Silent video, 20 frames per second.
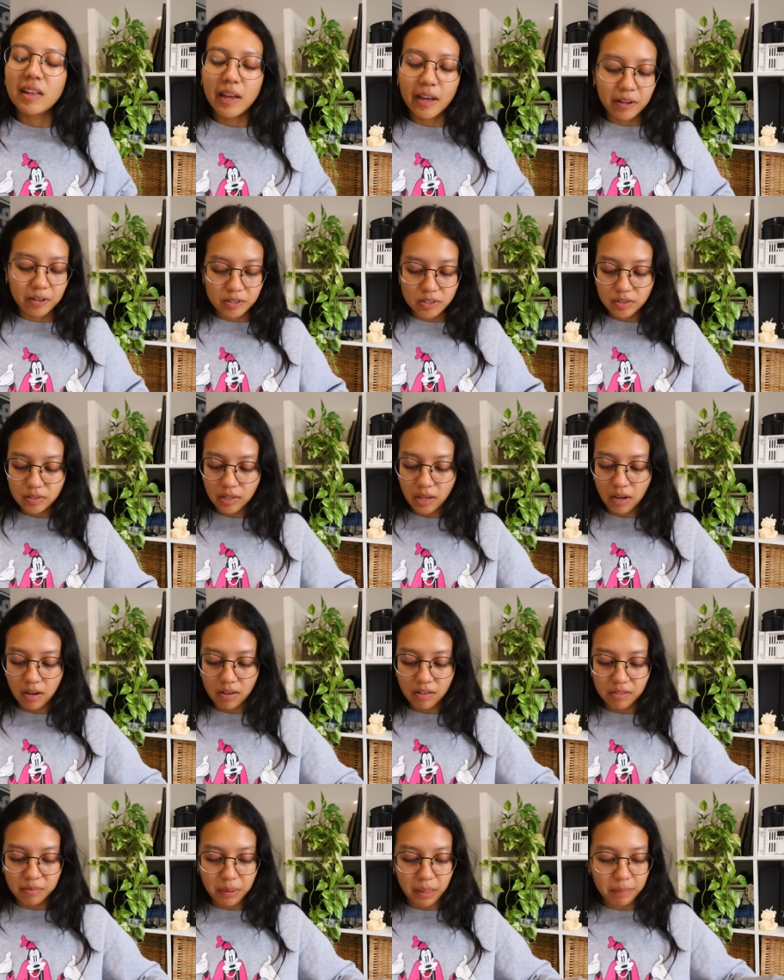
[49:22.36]
I also get
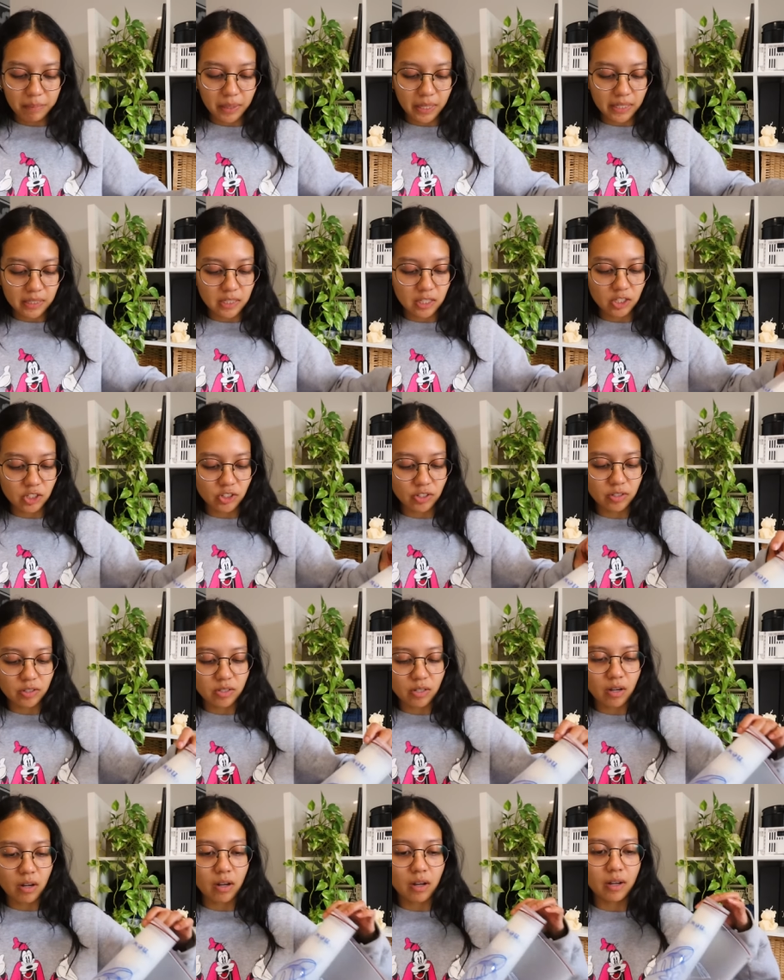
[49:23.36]
all of my blank
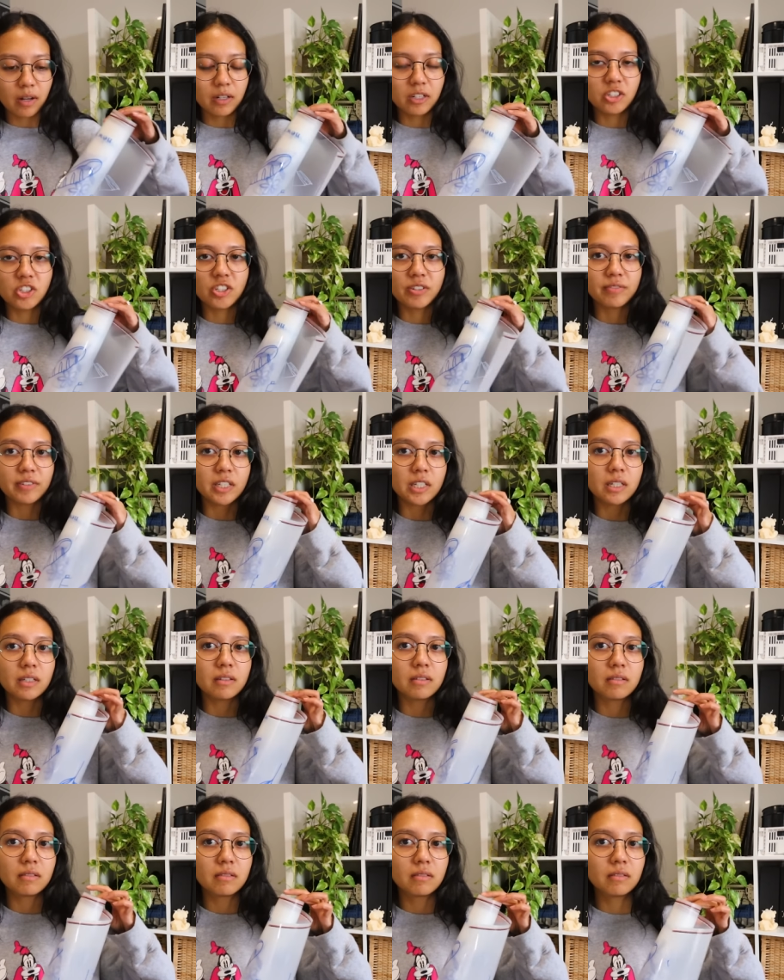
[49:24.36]
t-shirts on
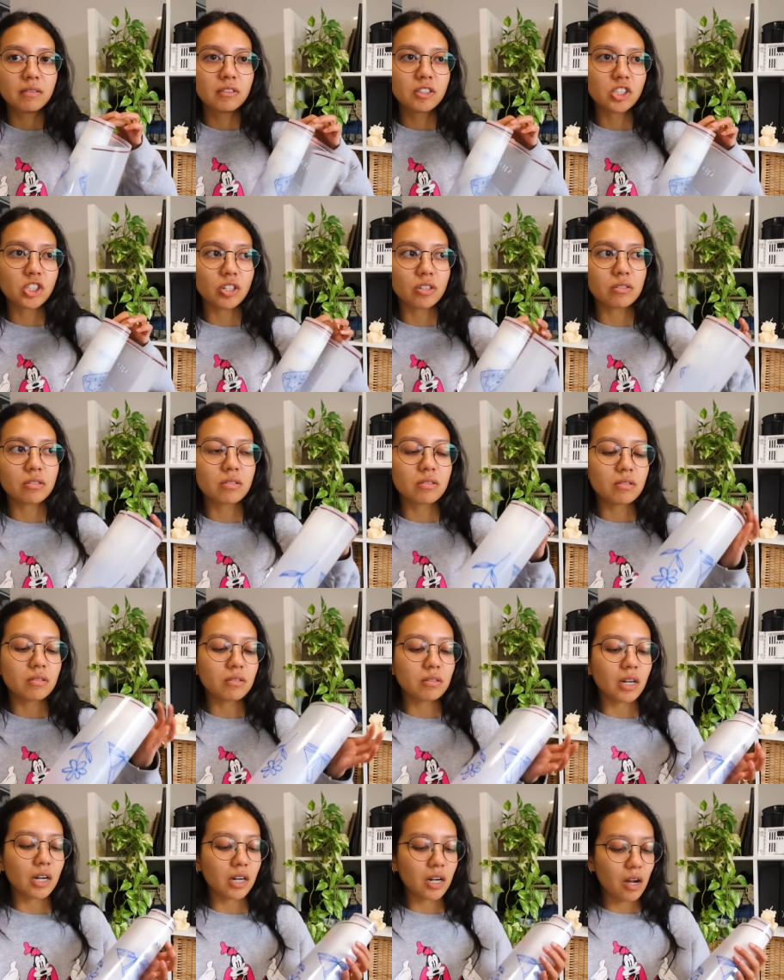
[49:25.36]

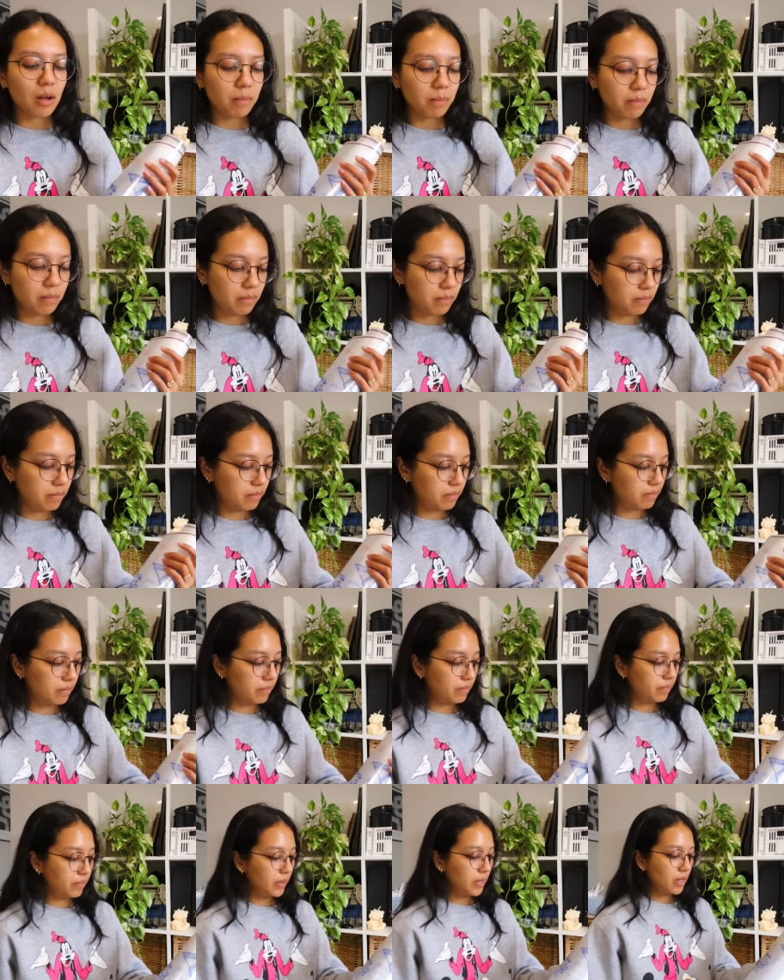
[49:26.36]
jiffyshirts.com
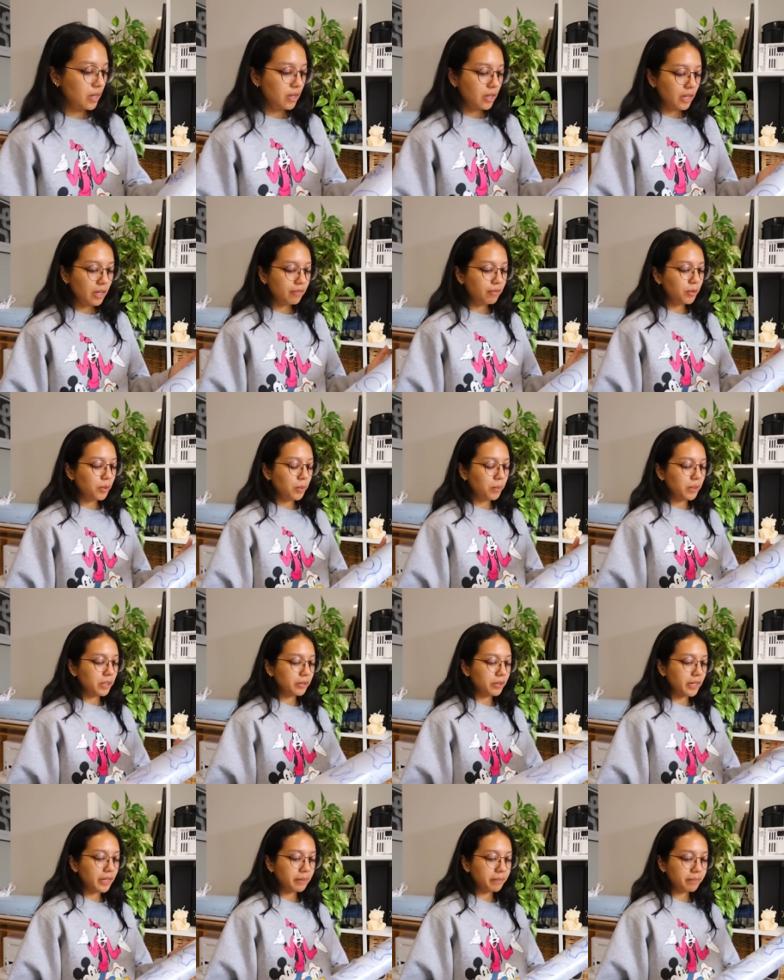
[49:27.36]
if you were
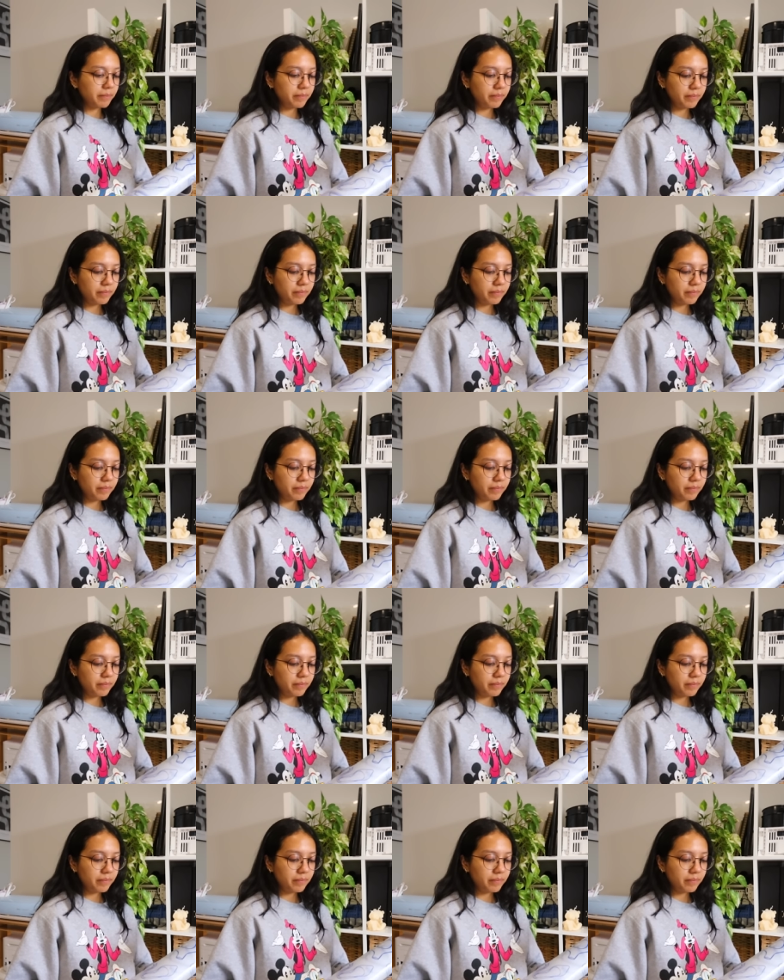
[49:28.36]
wondering